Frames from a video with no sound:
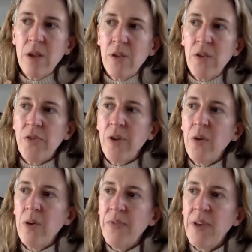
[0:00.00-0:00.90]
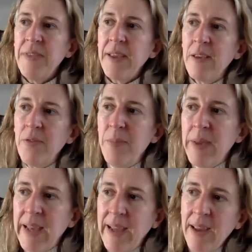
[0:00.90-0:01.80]
so if i think of
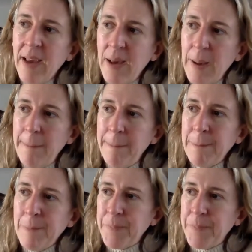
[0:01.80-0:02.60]
me um